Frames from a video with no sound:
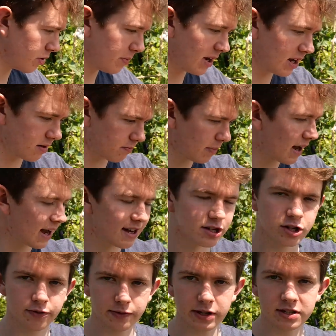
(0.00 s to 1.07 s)
the main
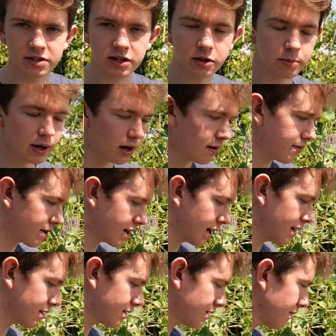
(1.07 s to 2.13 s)
patch of this new part of the
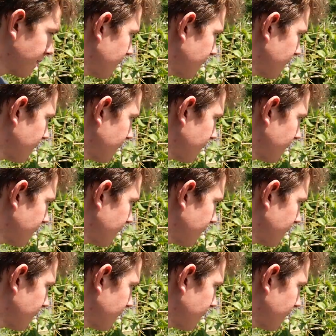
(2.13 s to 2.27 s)
garden,